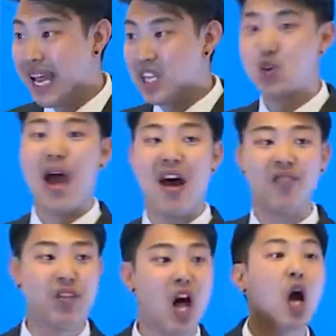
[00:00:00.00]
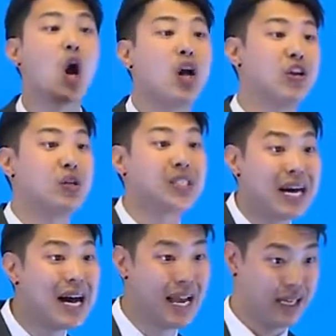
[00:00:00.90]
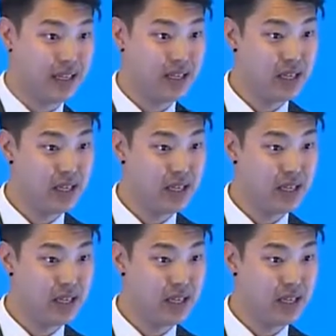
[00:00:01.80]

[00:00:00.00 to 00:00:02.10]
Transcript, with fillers: that you have luck on your side.